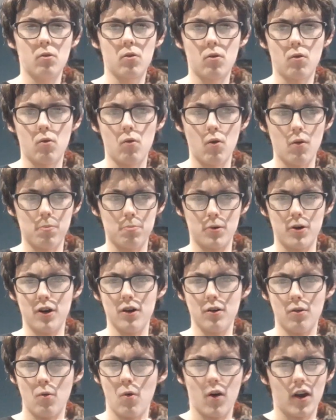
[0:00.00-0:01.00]

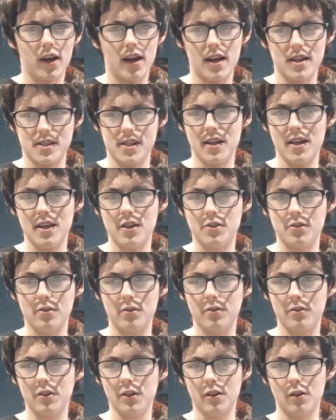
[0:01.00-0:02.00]
corporate
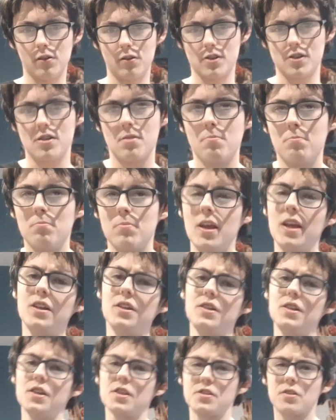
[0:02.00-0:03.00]
organisation, because
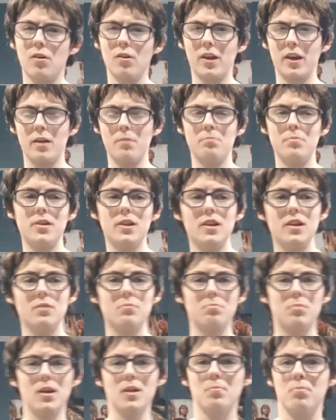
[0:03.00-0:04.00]
India's got like 1
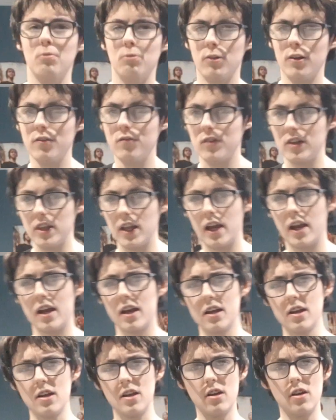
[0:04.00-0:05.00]
billion people living there.
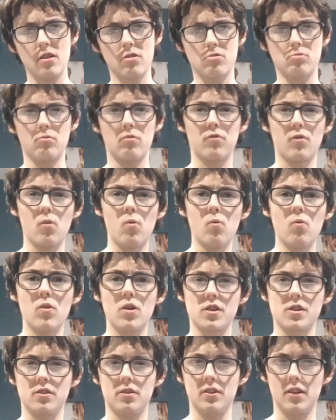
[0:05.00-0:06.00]
So of
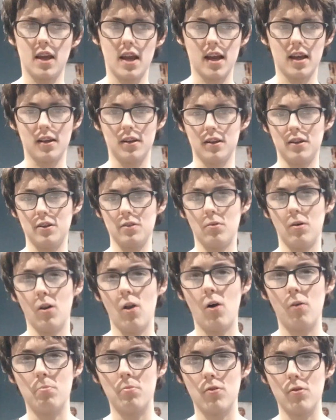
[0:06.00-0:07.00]
course they're going to do a
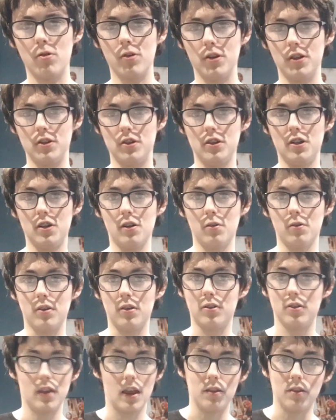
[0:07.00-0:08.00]
lot more than,
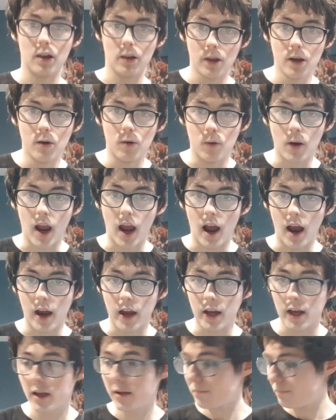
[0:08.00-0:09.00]
than the little
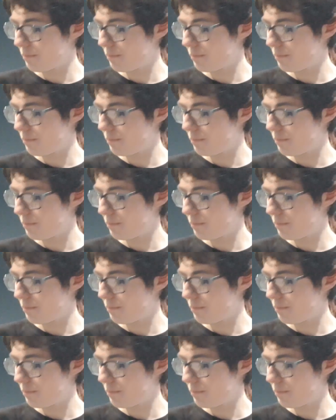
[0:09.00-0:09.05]
guy.